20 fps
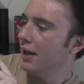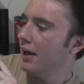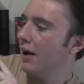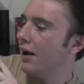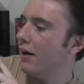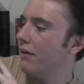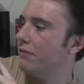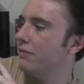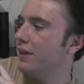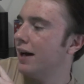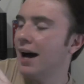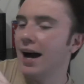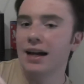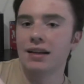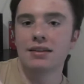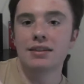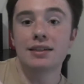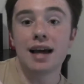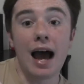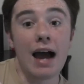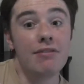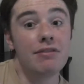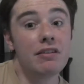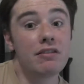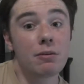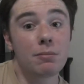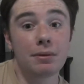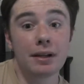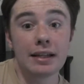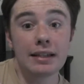of the island. I've
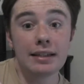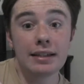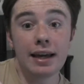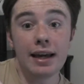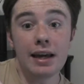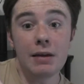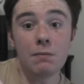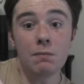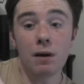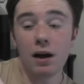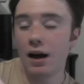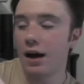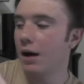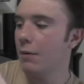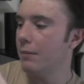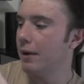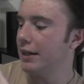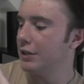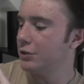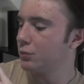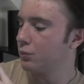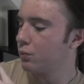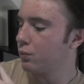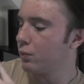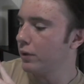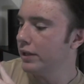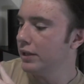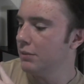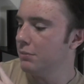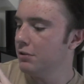never played the game. It's
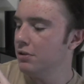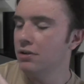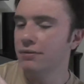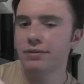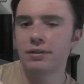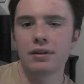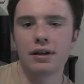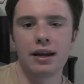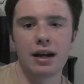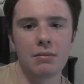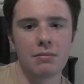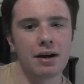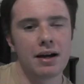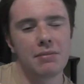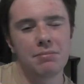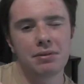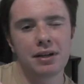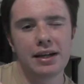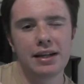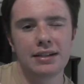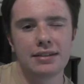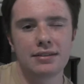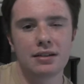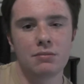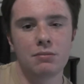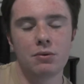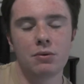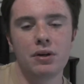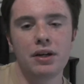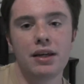really beautiful, and I might play it at some
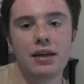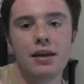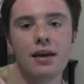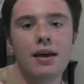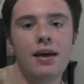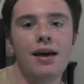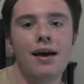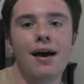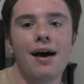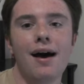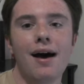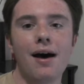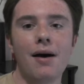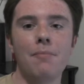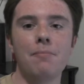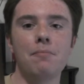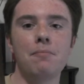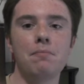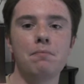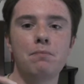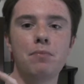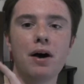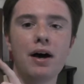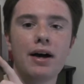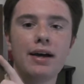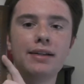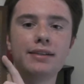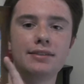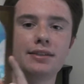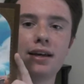point,
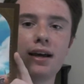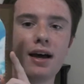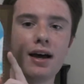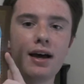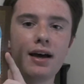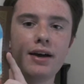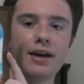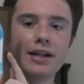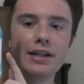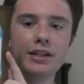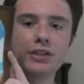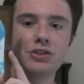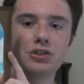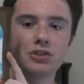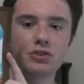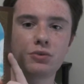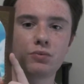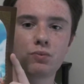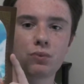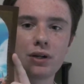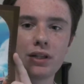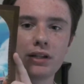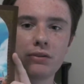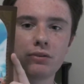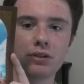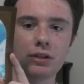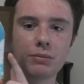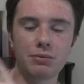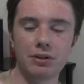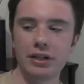but it is just really,
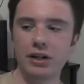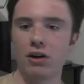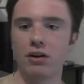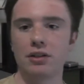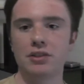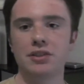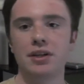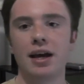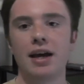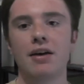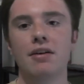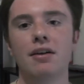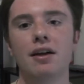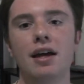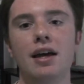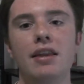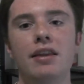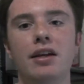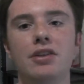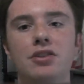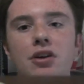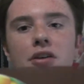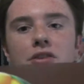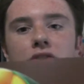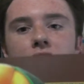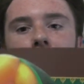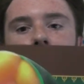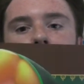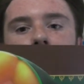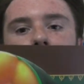really pretty art style. There's
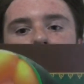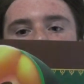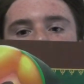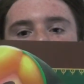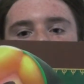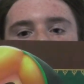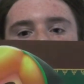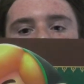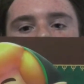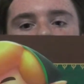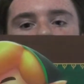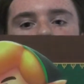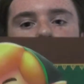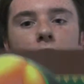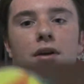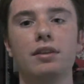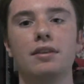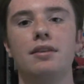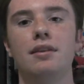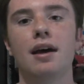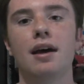also the reversible one with